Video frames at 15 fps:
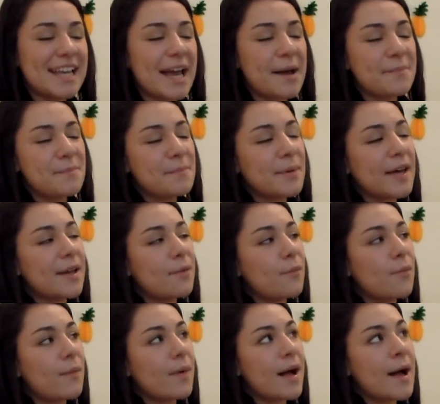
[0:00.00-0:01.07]
Yeah. But
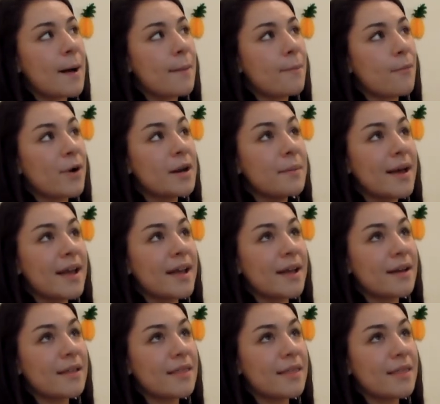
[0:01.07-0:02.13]
one of
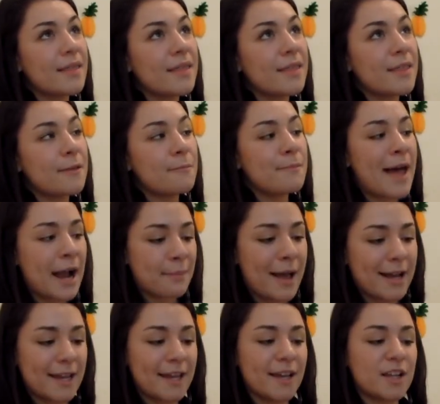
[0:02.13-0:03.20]
my
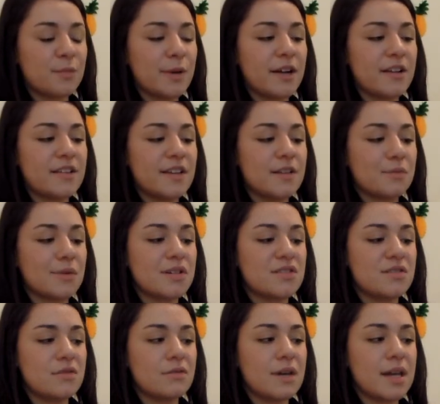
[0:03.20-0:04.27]
backpacking experiences
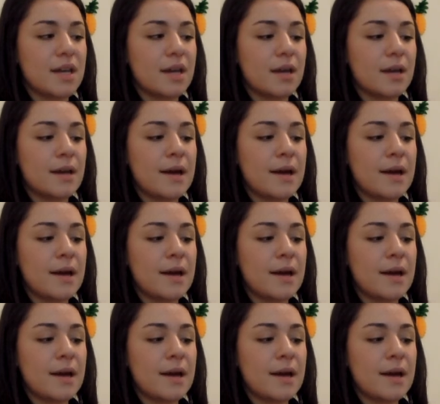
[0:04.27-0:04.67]
was doing